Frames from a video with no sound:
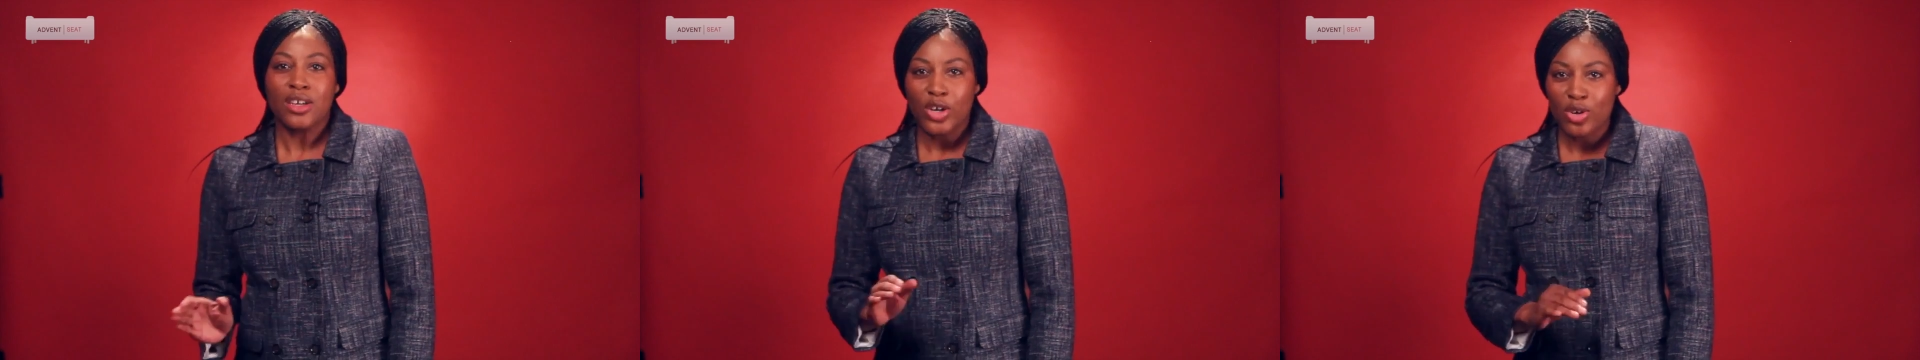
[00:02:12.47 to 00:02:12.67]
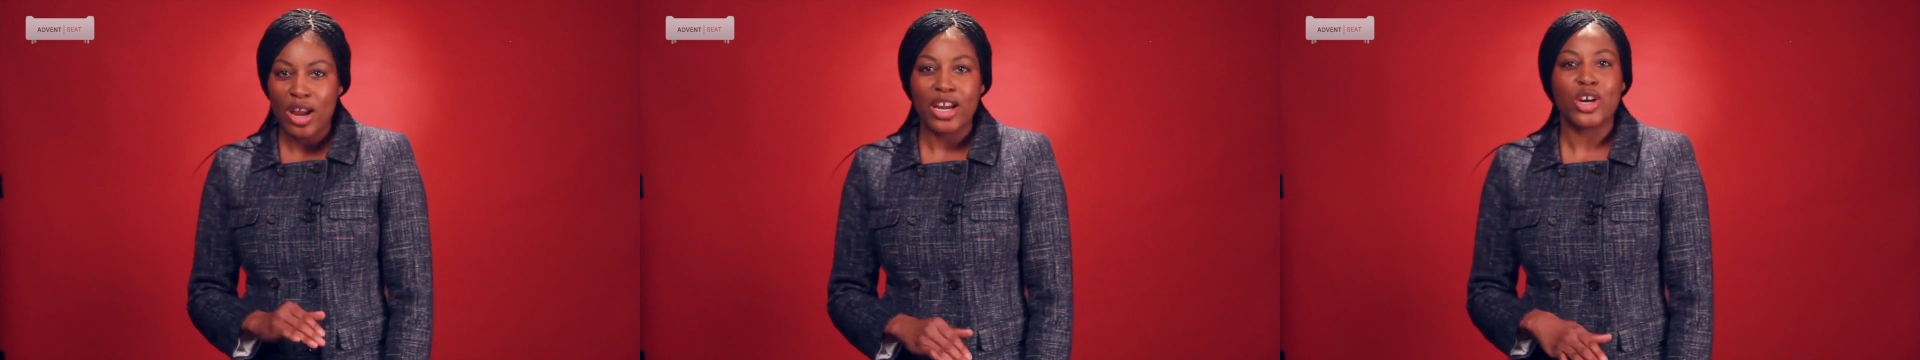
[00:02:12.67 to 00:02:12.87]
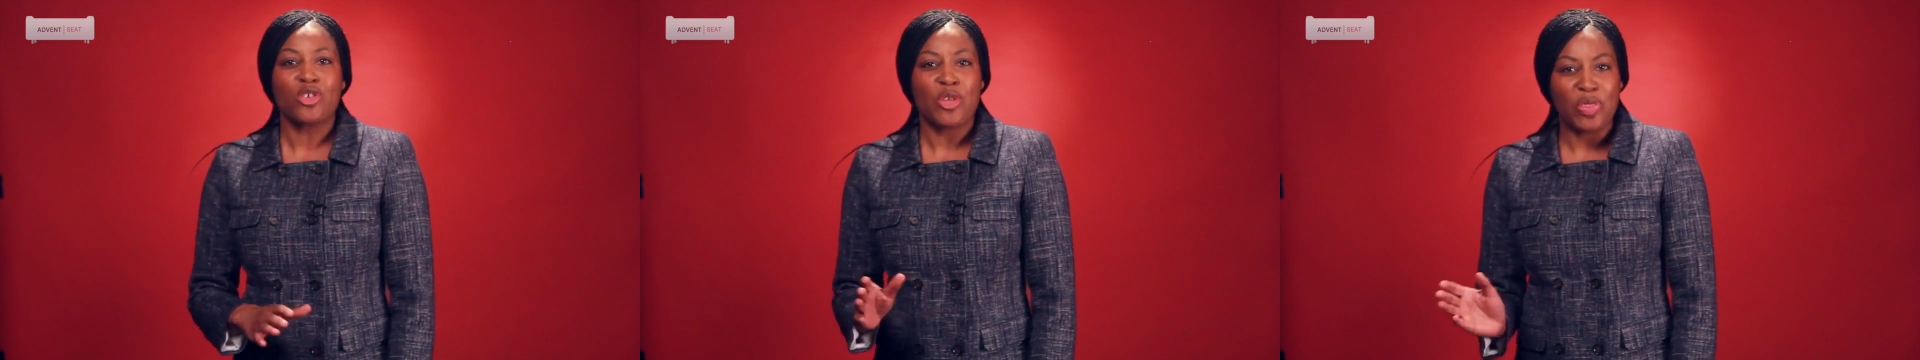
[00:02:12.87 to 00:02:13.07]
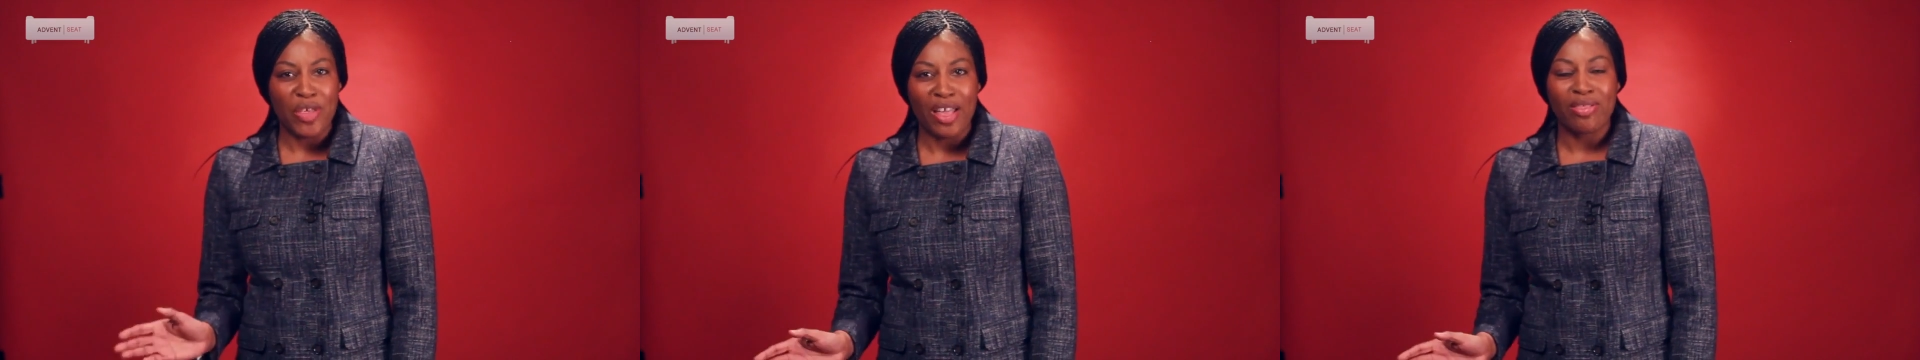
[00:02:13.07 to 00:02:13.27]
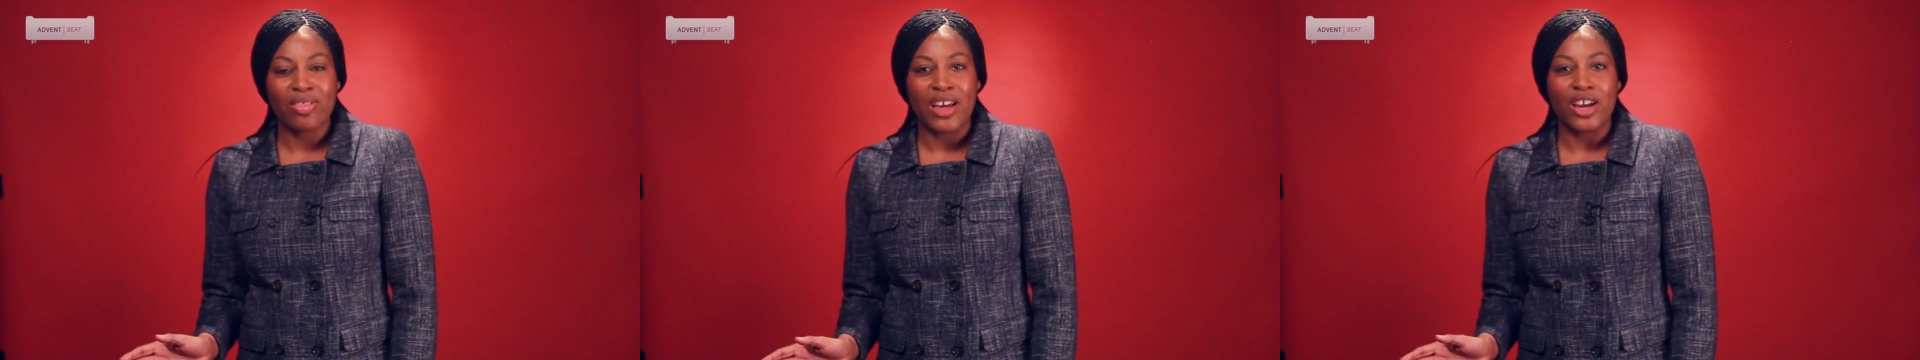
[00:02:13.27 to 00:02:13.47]
cracker and
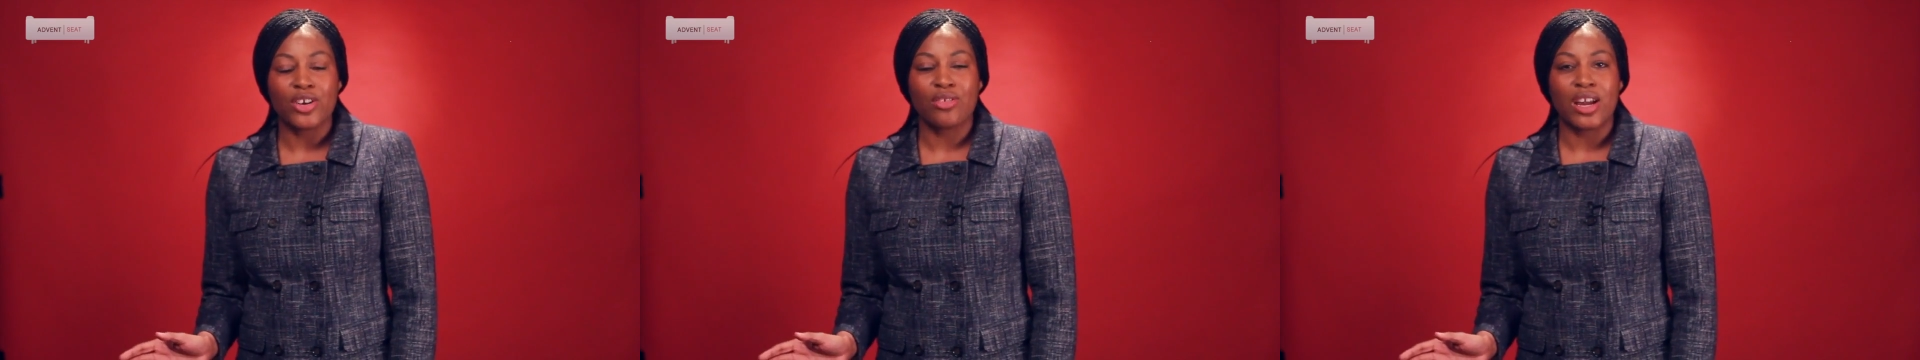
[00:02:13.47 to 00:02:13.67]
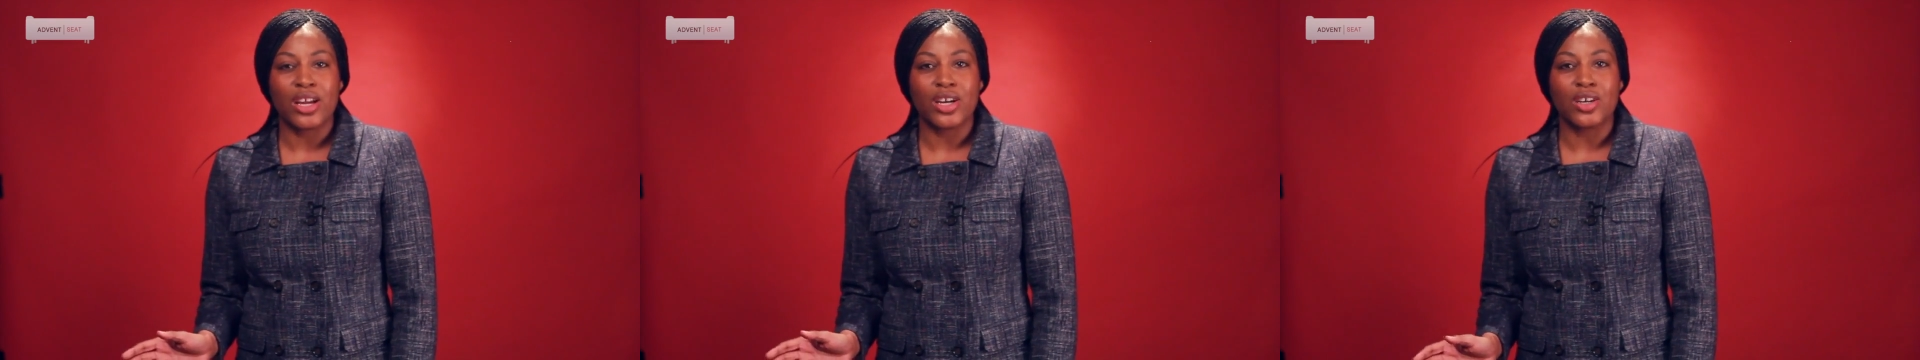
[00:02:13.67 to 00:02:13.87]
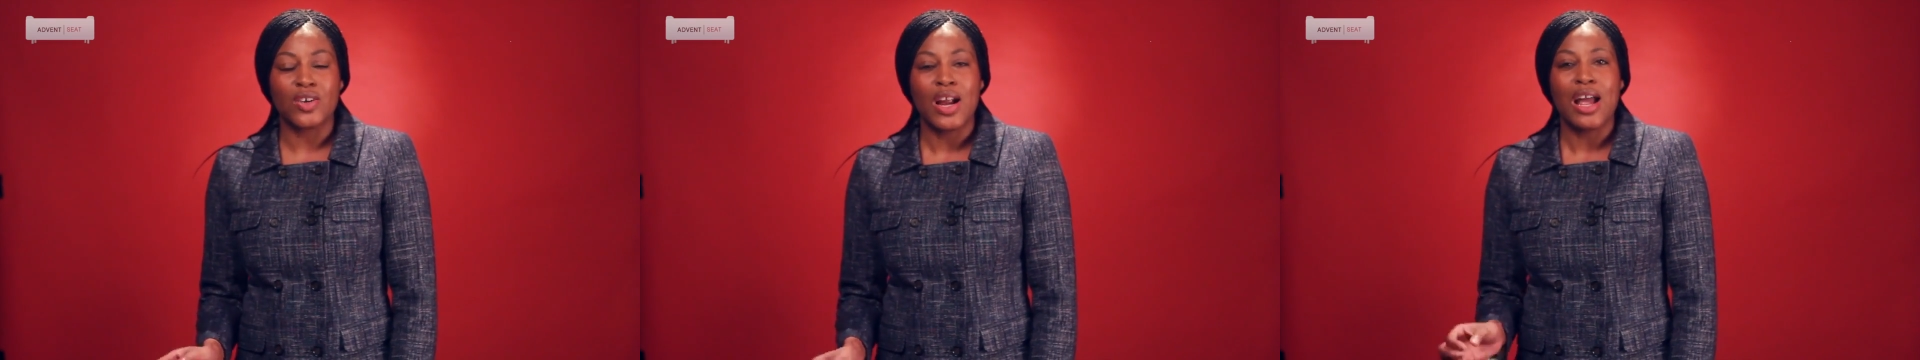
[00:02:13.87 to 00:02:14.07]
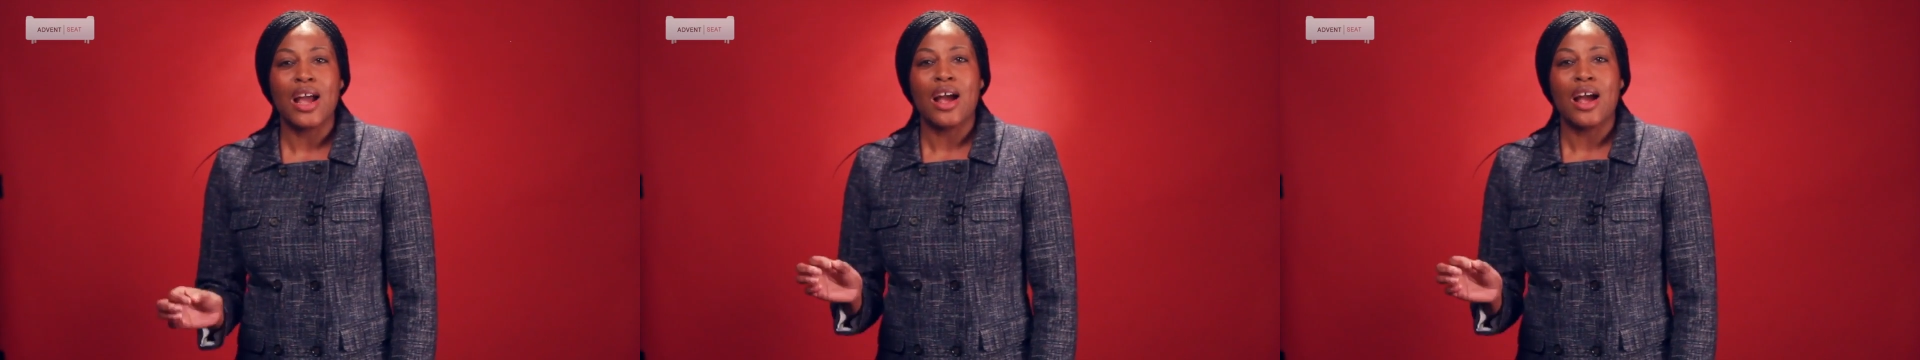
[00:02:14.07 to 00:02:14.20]
then that cracker,